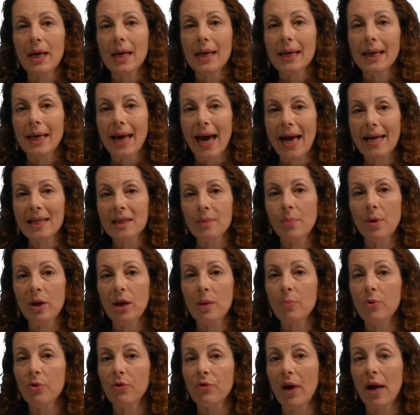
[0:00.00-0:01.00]
GasBuddy
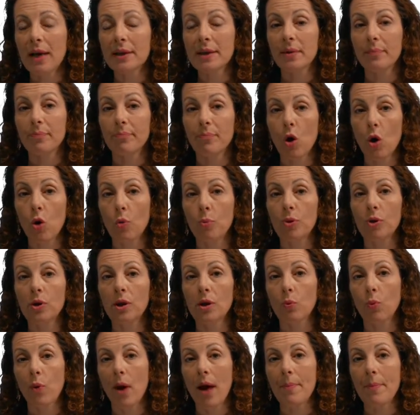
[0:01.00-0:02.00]
provides a mobile and
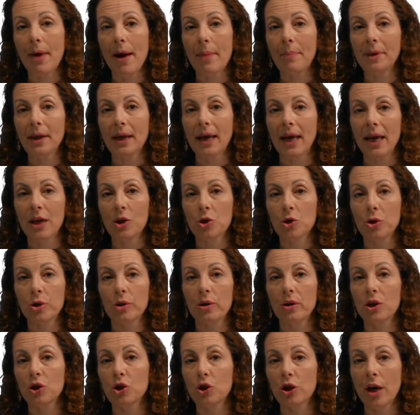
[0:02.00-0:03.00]
web application that
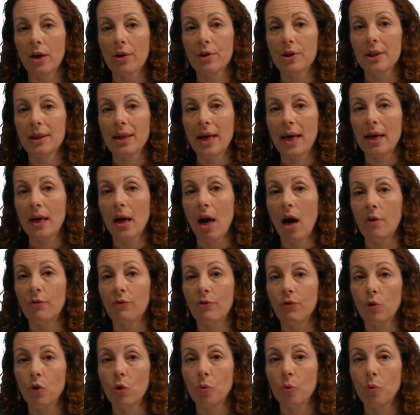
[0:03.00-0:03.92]
shares data on fuel